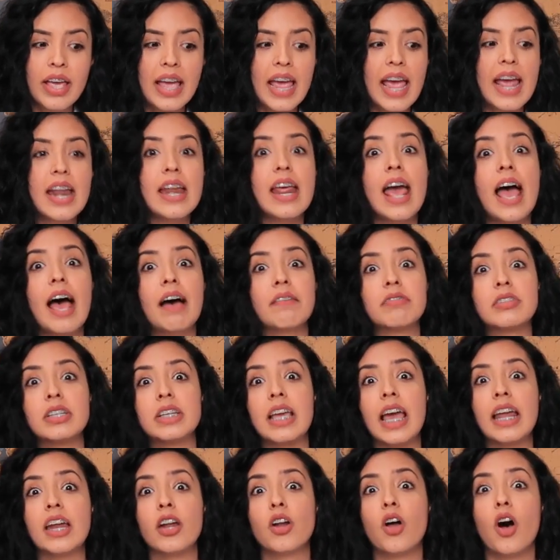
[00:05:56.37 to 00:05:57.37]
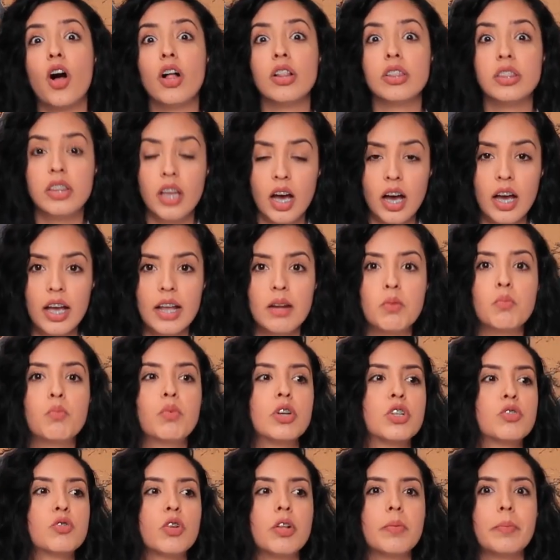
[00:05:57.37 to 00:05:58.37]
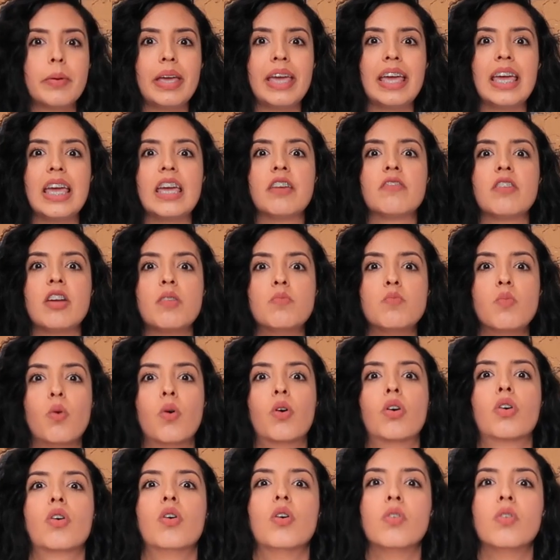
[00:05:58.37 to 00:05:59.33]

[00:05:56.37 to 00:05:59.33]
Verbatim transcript: and have to get it all done which will be even more